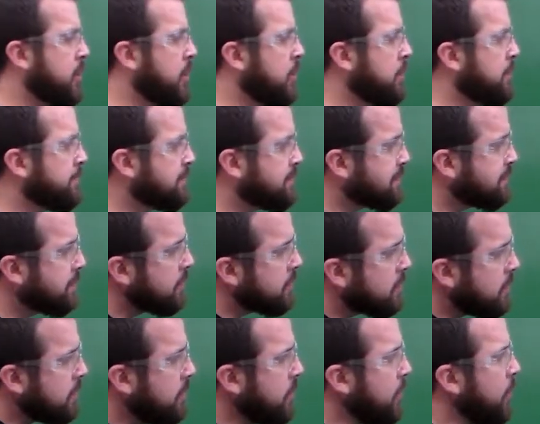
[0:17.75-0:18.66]
So
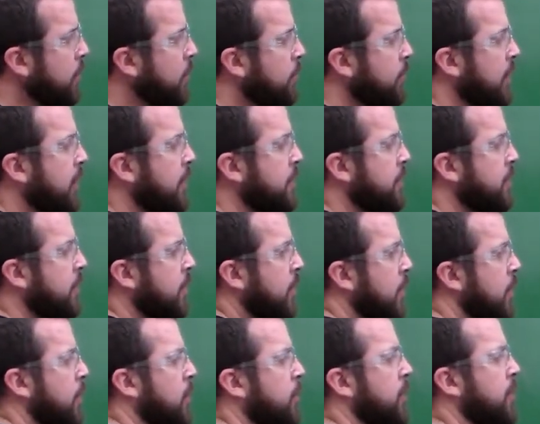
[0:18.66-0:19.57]
we
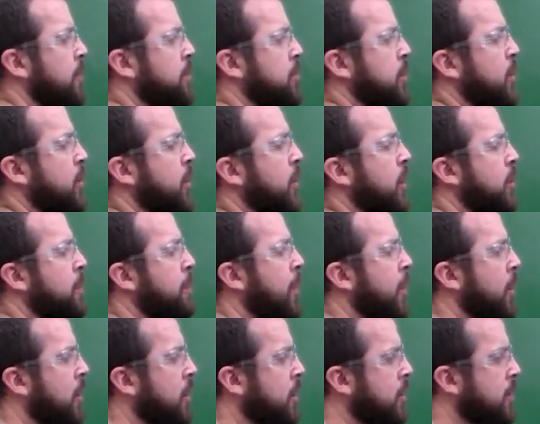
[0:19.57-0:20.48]
blew our
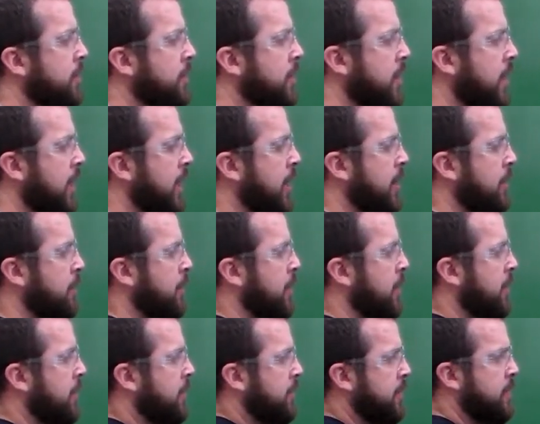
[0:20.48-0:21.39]
part and
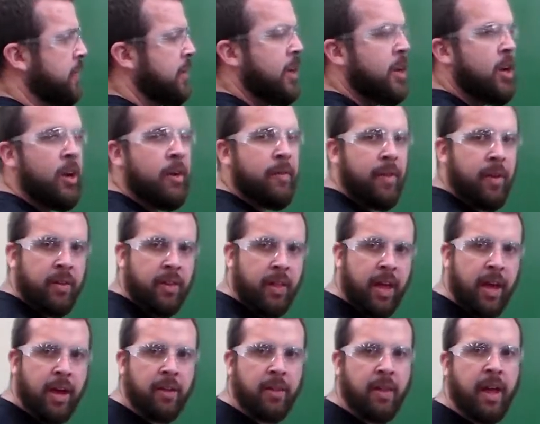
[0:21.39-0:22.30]
we've done all of our
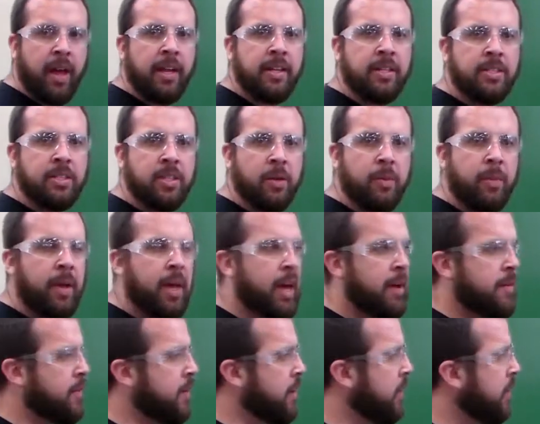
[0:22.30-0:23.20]
layout lines, so we
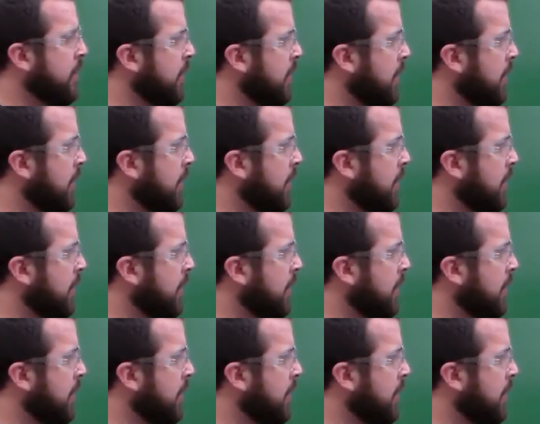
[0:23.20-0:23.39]
have